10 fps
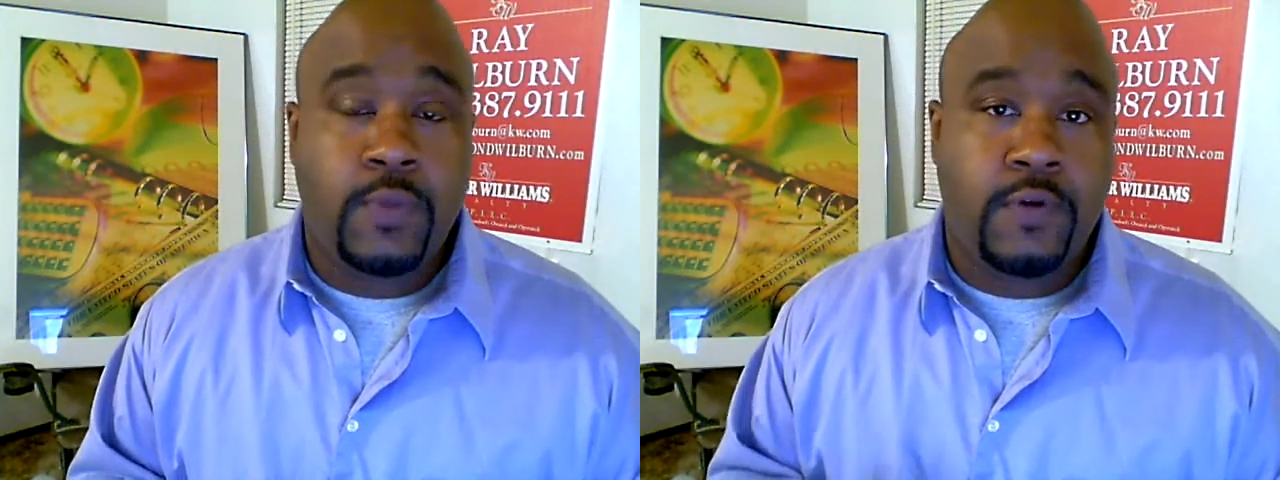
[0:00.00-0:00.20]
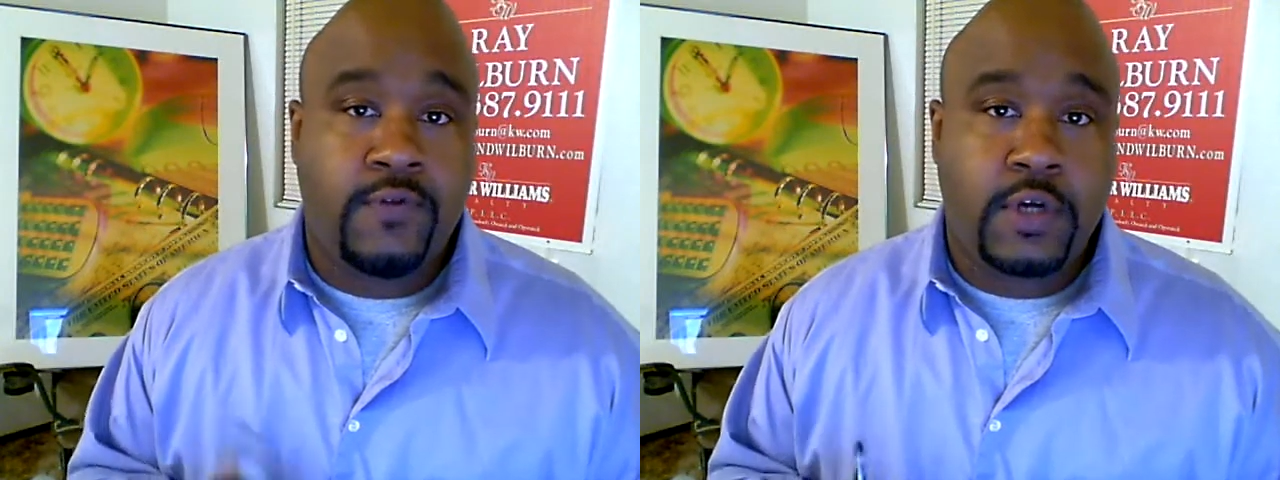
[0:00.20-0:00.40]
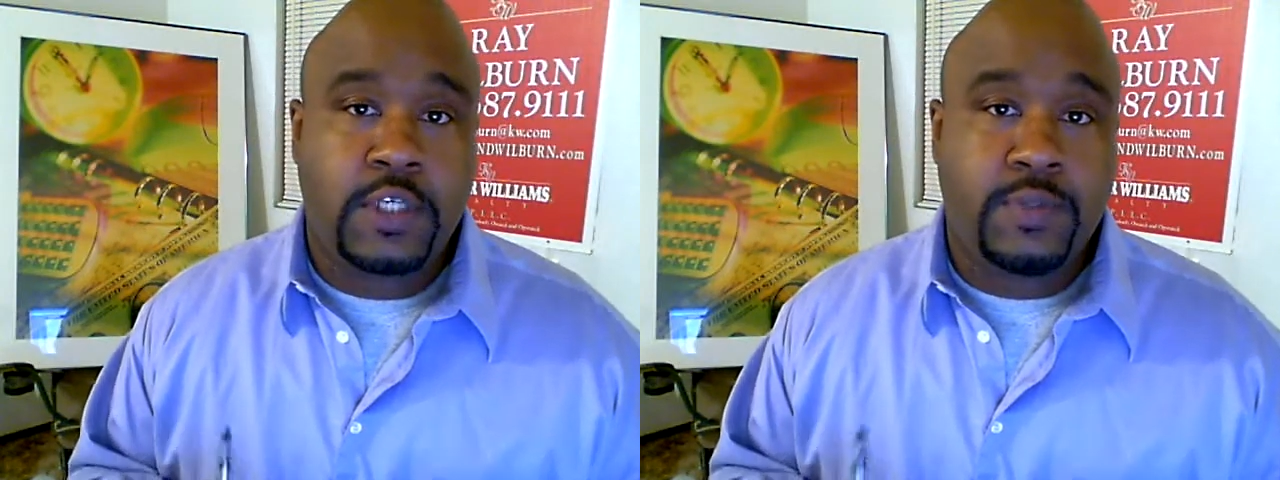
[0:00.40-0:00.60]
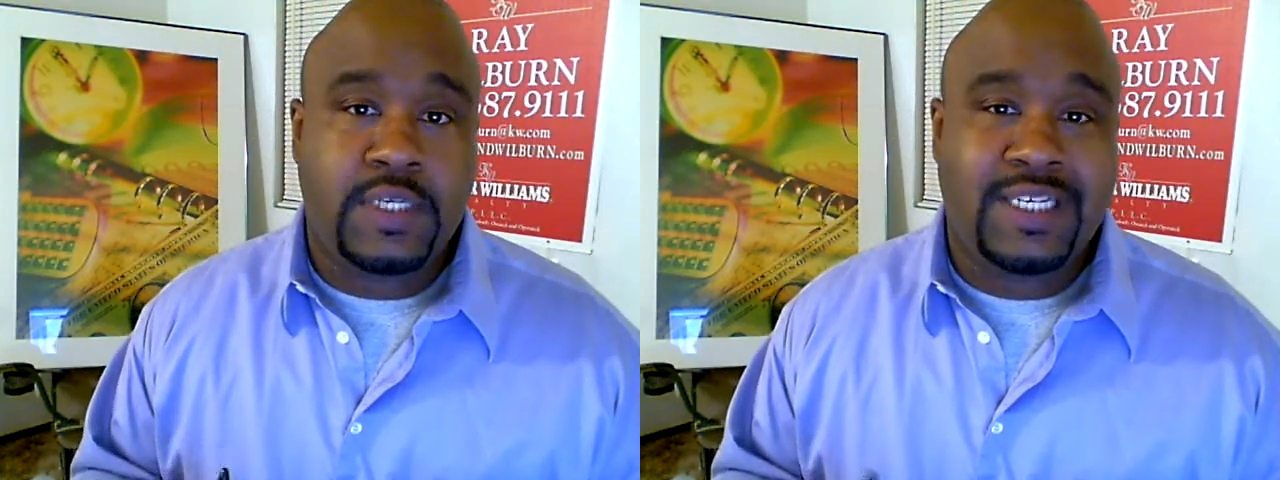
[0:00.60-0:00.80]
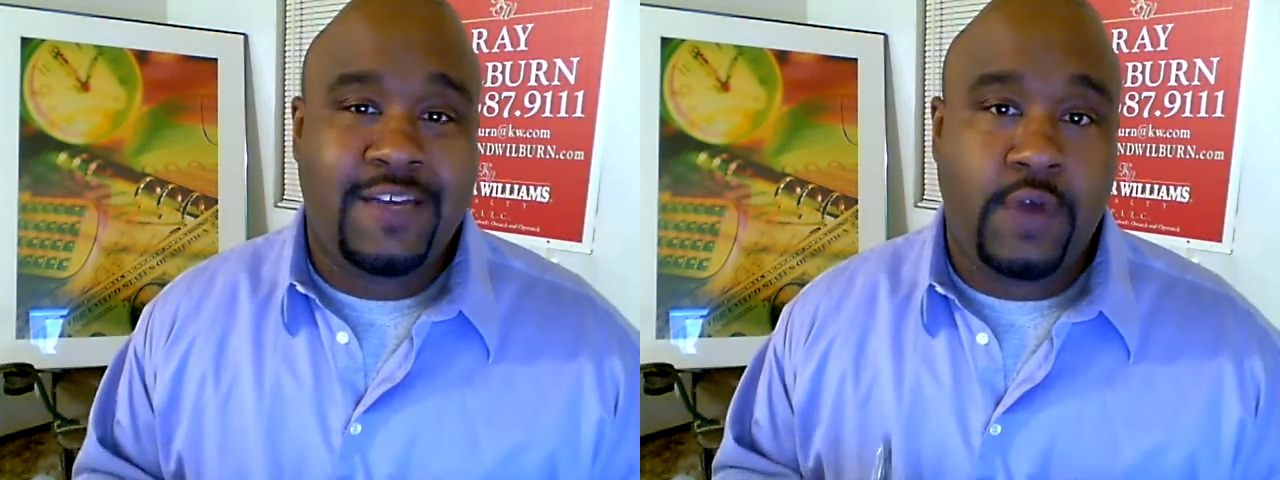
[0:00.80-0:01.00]
they're very
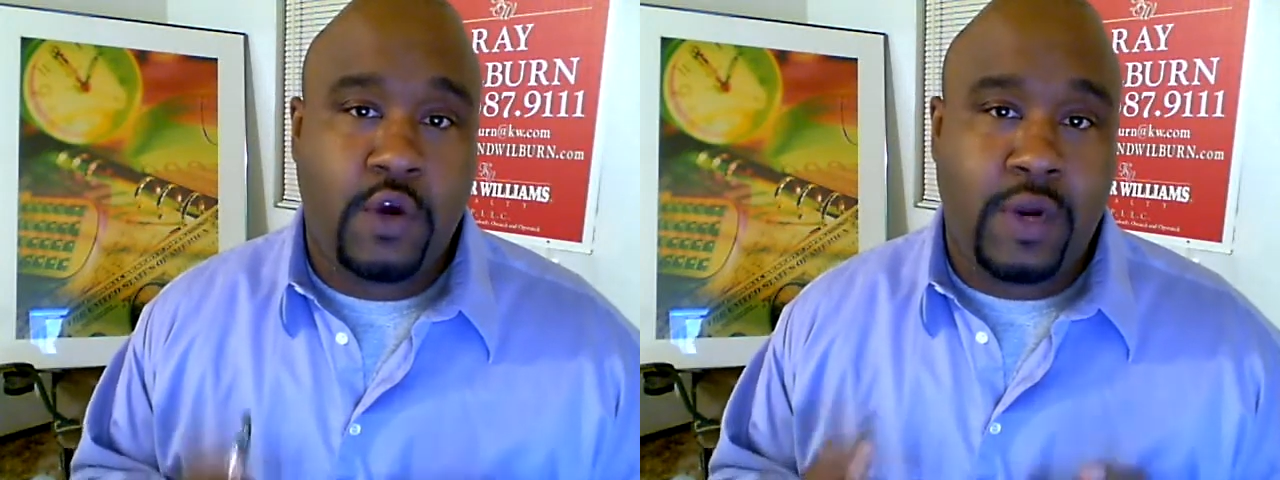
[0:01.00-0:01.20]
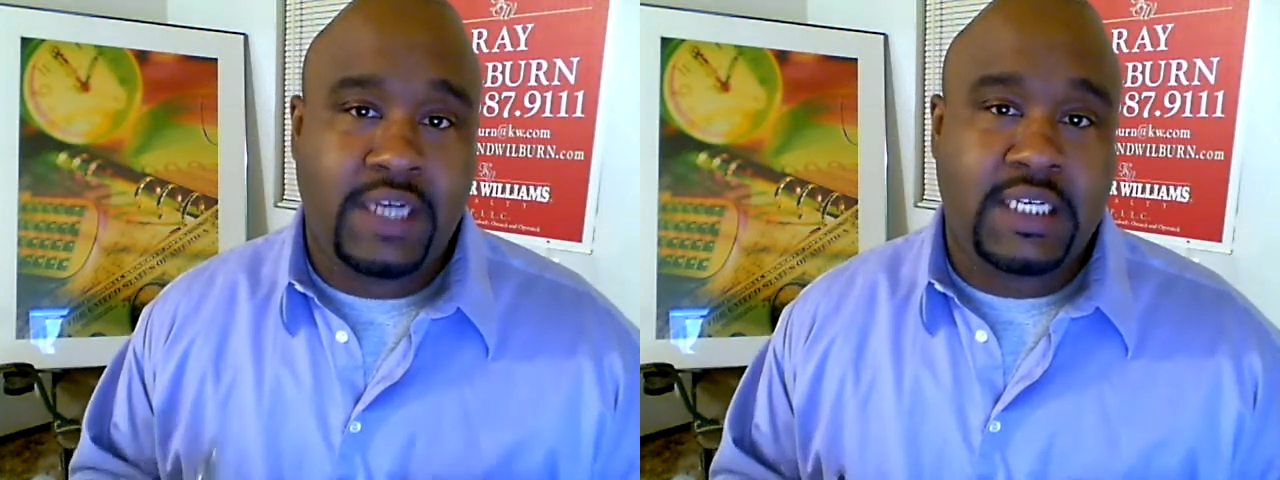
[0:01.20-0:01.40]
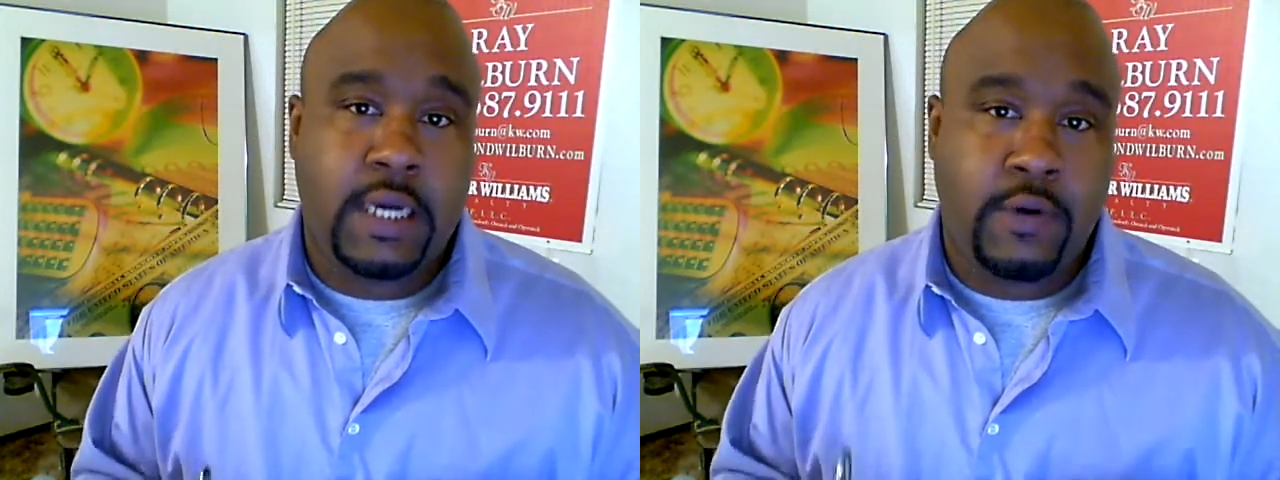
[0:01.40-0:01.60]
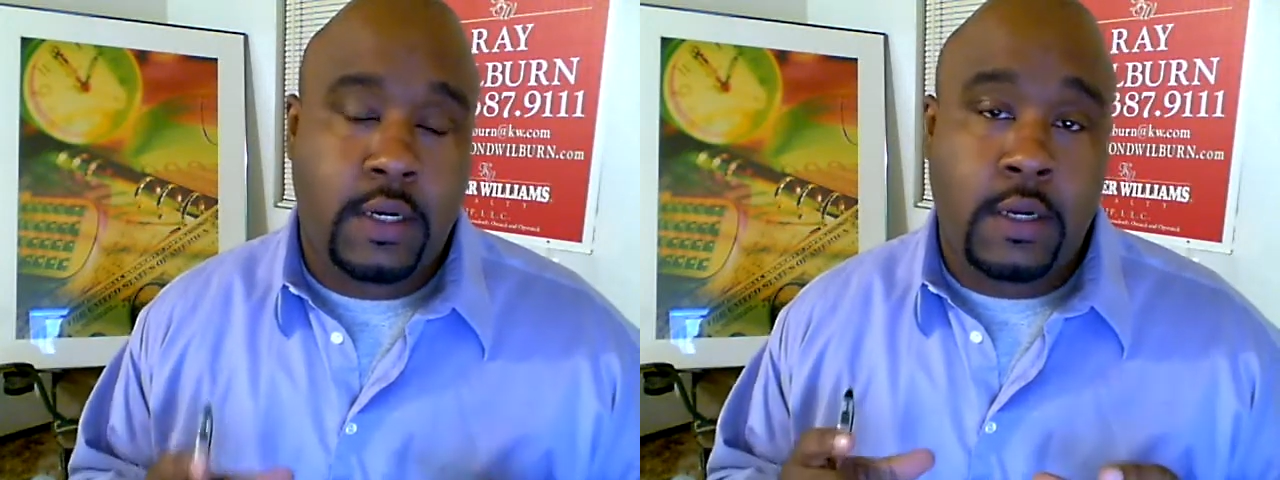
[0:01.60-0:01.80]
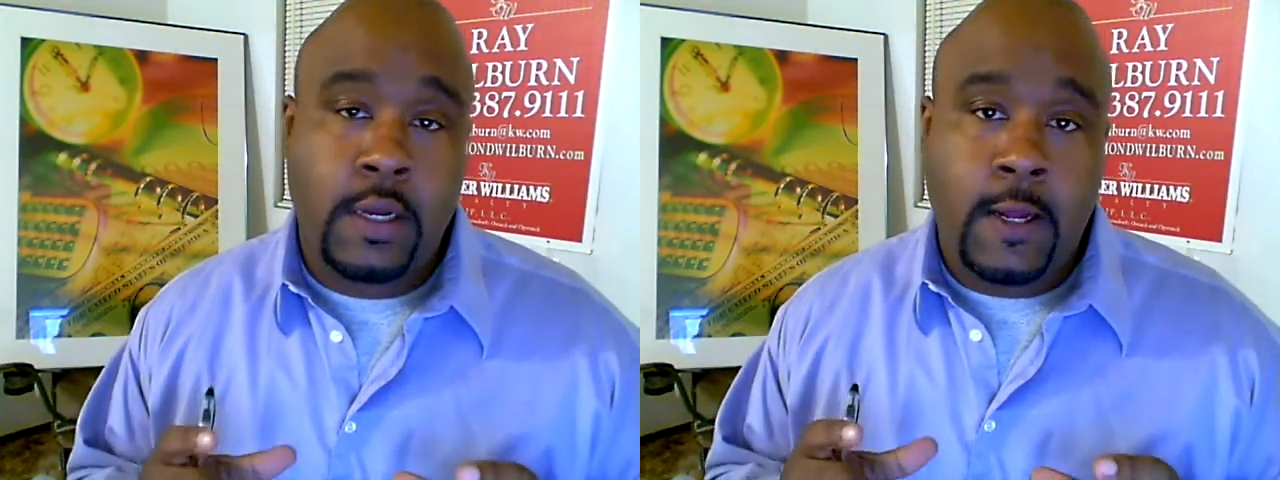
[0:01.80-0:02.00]
specific criteria